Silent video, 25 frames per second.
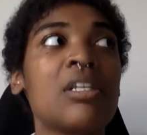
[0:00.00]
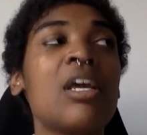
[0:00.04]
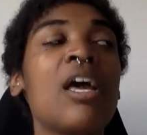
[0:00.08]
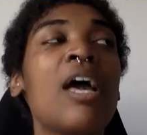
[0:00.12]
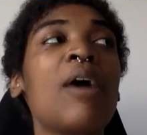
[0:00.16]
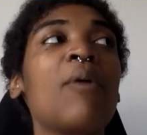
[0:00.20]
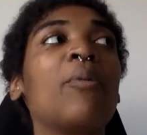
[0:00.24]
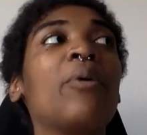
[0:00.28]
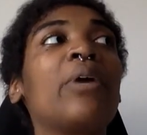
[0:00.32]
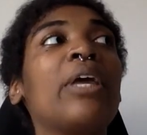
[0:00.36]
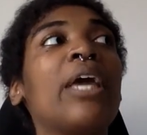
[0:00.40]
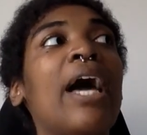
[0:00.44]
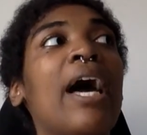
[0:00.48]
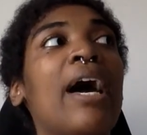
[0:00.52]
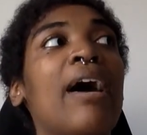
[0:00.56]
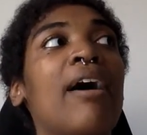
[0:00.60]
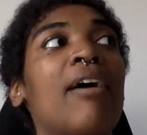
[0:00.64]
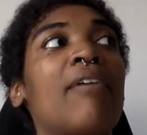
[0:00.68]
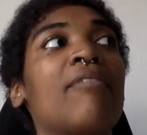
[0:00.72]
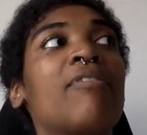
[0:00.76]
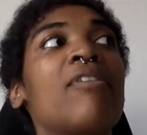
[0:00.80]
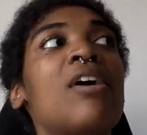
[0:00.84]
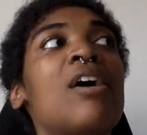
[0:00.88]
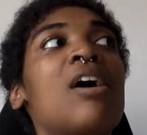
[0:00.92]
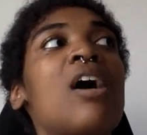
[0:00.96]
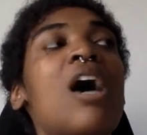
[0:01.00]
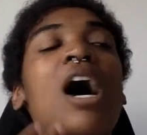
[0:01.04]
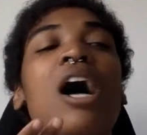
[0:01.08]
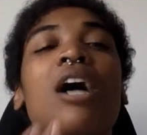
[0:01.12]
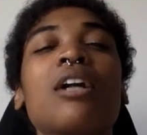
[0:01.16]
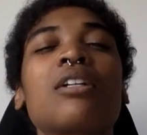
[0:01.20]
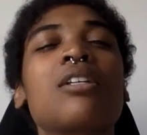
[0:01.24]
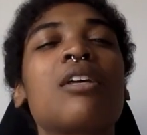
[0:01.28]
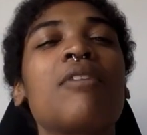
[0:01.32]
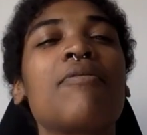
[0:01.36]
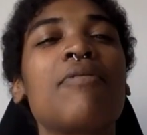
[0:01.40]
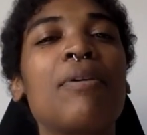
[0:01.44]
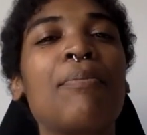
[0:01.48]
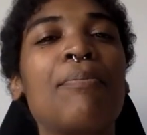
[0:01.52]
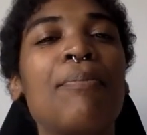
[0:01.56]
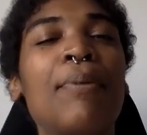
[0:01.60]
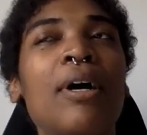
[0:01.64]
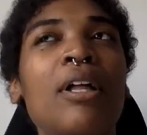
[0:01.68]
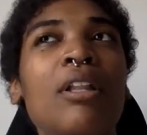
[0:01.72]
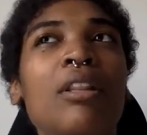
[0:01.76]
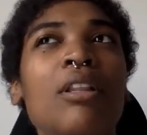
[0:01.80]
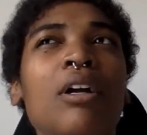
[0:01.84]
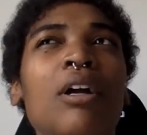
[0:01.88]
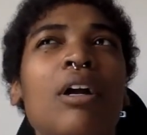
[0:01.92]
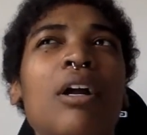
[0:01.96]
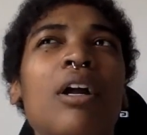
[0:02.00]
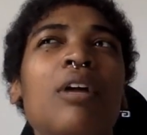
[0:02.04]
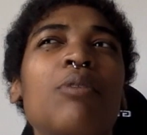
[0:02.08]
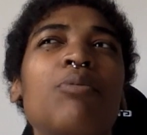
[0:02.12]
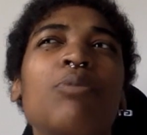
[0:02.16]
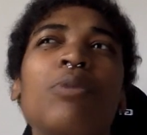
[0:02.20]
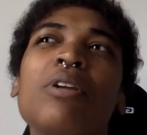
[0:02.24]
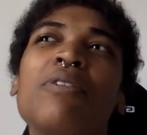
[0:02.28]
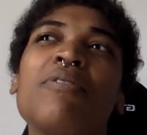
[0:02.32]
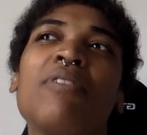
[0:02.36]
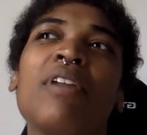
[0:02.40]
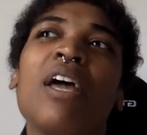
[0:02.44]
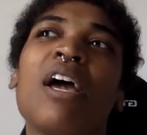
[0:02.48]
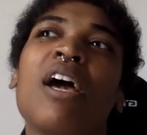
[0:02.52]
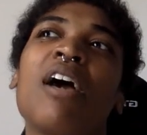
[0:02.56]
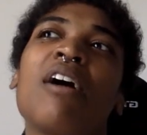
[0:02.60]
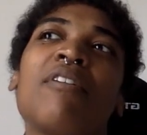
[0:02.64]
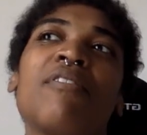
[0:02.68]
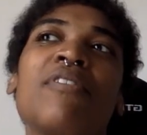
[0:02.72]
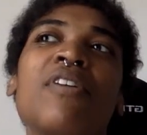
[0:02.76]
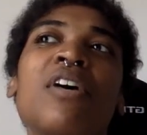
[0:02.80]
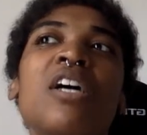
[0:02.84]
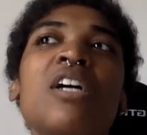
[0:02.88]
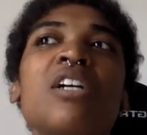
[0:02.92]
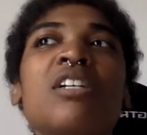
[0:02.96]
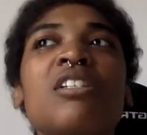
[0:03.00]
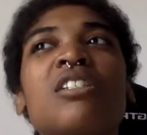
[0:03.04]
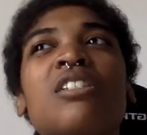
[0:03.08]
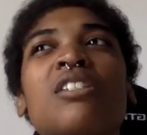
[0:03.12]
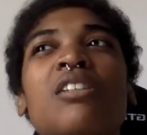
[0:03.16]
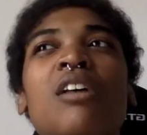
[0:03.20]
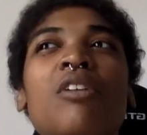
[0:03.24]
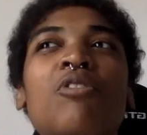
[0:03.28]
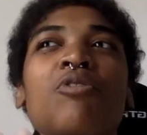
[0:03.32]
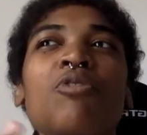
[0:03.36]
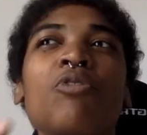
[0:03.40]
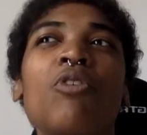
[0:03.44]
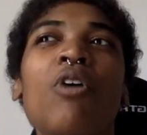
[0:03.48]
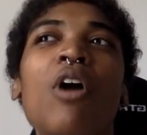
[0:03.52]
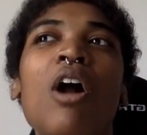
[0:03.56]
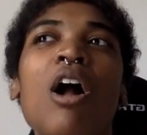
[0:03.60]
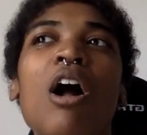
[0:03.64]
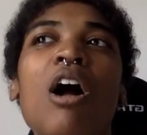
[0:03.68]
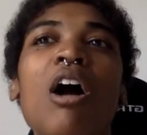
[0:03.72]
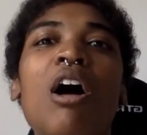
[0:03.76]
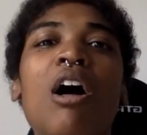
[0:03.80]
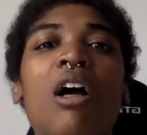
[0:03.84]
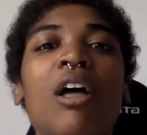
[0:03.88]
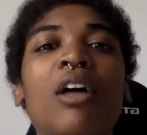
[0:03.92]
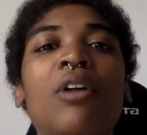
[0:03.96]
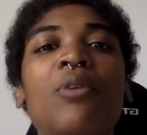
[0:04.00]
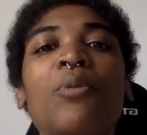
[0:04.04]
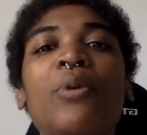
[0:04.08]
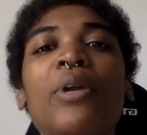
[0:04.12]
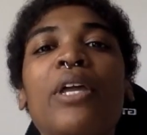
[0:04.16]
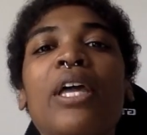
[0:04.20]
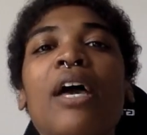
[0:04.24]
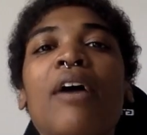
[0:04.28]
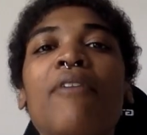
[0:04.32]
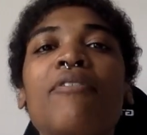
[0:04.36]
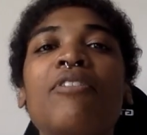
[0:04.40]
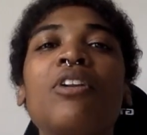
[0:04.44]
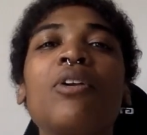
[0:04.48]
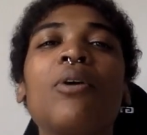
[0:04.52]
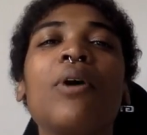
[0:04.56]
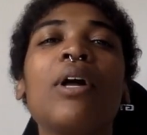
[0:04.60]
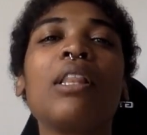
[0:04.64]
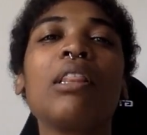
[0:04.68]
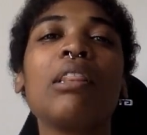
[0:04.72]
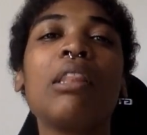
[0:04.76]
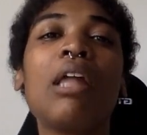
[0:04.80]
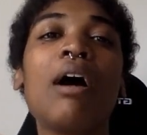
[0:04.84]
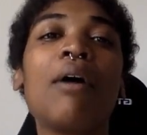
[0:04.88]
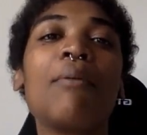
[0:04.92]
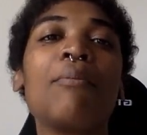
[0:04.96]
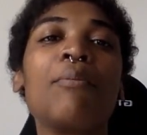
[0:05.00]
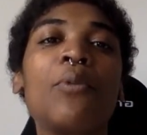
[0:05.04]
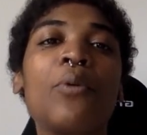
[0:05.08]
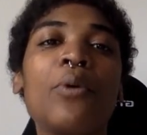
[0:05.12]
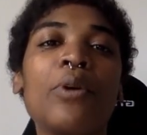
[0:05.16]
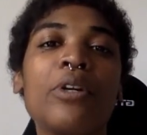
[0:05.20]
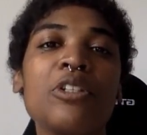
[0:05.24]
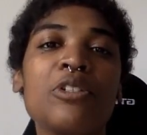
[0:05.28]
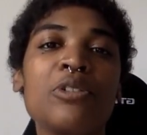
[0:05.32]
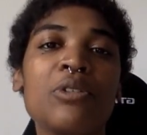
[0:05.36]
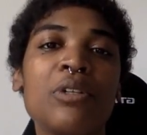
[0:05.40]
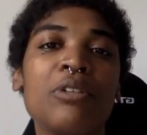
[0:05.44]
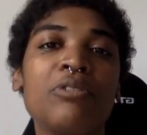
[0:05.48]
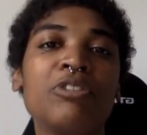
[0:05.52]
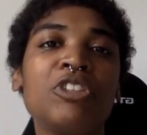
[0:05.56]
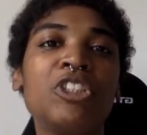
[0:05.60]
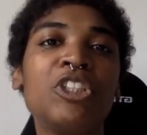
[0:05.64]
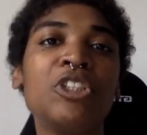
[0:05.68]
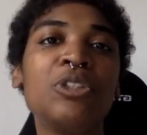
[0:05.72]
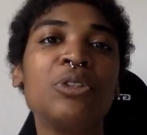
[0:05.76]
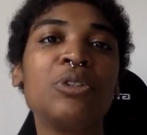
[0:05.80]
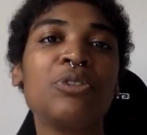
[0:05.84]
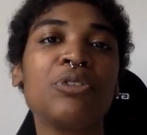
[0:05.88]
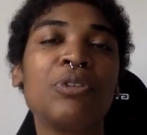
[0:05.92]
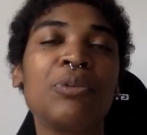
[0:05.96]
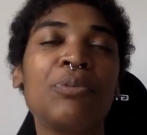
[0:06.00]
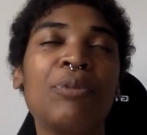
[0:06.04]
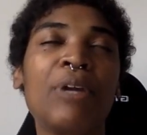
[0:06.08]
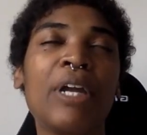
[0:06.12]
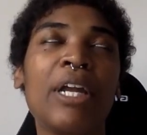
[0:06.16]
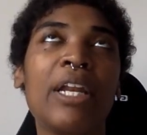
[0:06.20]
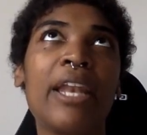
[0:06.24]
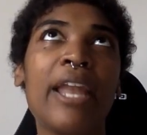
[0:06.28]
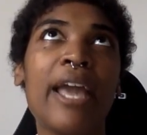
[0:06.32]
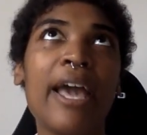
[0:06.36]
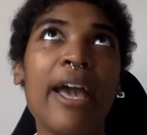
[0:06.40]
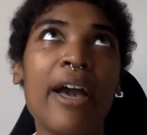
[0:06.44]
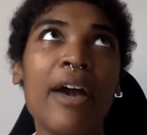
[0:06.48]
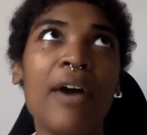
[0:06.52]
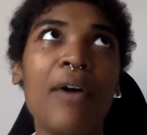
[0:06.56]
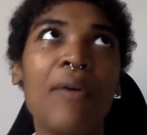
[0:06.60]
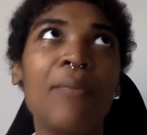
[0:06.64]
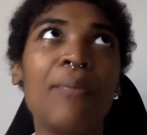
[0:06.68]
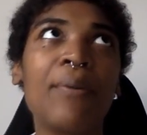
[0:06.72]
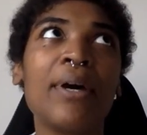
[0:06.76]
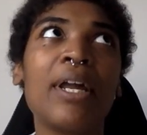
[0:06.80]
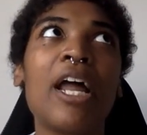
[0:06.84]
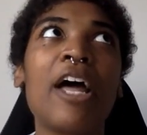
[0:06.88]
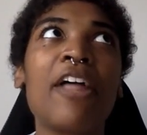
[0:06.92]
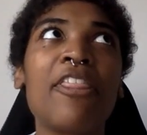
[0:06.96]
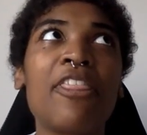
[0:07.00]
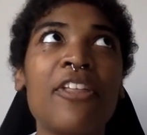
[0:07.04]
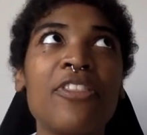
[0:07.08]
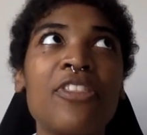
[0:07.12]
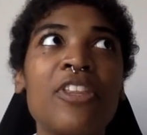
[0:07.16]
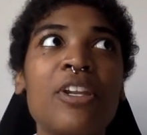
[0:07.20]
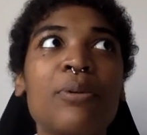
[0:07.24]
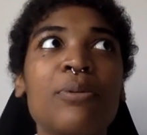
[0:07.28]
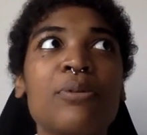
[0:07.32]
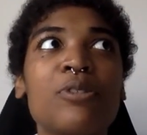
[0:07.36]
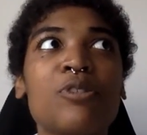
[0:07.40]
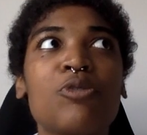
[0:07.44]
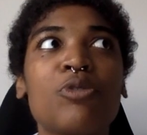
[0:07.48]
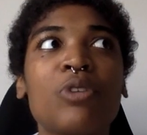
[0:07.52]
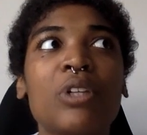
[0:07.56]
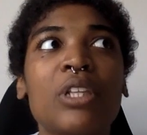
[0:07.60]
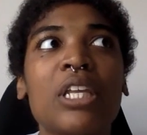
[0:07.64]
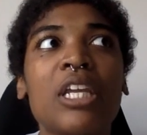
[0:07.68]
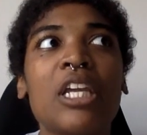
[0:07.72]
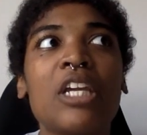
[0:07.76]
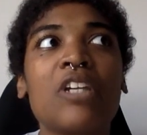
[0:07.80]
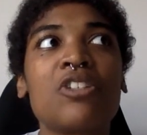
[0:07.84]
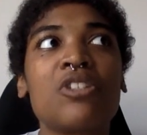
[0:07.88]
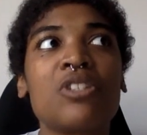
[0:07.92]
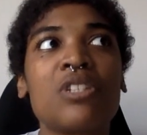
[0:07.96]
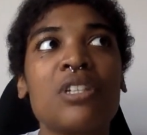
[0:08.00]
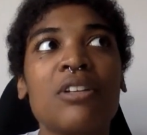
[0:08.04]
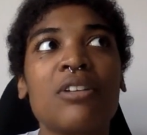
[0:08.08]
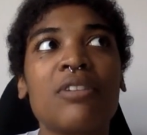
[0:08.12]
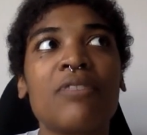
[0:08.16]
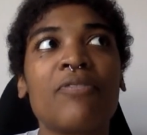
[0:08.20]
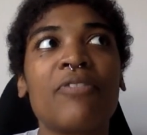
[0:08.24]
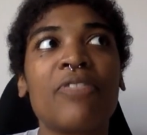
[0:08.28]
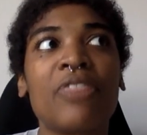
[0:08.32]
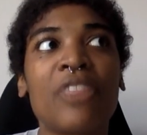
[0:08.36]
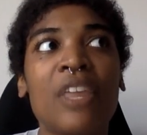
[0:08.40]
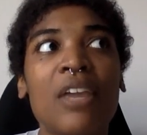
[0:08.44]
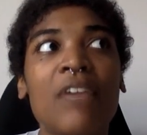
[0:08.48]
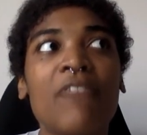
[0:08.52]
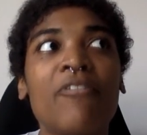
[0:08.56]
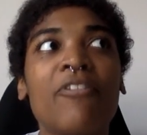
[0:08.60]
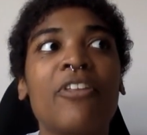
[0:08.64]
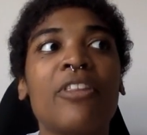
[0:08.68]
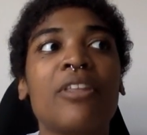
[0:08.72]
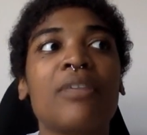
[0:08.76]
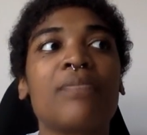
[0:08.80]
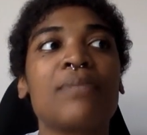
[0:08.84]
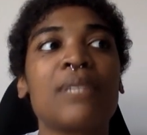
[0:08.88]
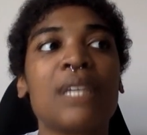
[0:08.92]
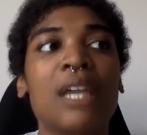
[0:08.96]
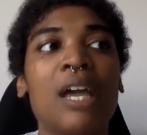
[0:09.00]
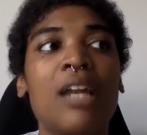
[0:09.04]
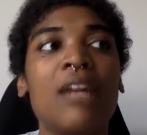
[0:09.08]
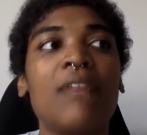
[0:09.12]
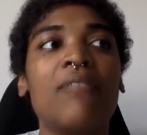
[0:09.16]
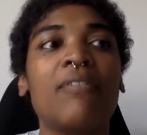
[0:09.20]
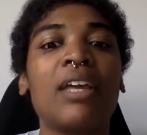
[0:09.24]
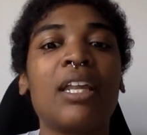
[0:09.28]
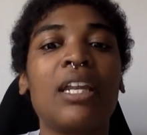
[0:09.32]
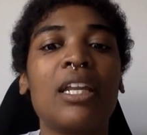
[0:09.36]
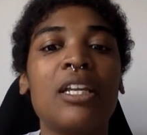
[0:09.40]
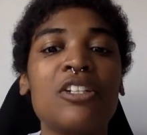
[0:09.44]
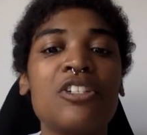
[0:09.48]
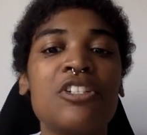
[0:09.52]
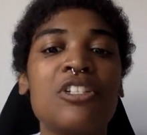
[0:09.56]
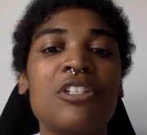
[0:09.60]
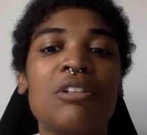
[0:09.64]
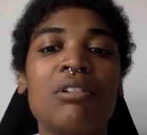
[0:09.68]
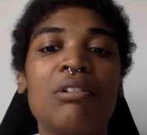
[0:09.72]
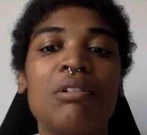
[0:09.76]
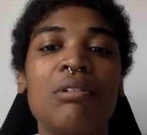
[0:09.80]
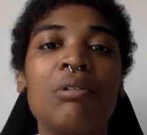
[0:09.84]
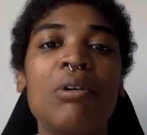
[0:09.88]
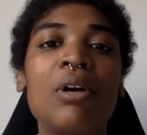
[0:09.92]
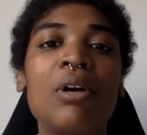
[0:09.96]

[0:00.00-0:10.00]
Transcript: we have Octavia Butler, and we even have Sun Ra, and we have, you know, a lot more to sort of choose from right now, but I thought that it was a really interesting thing for them to kind of get into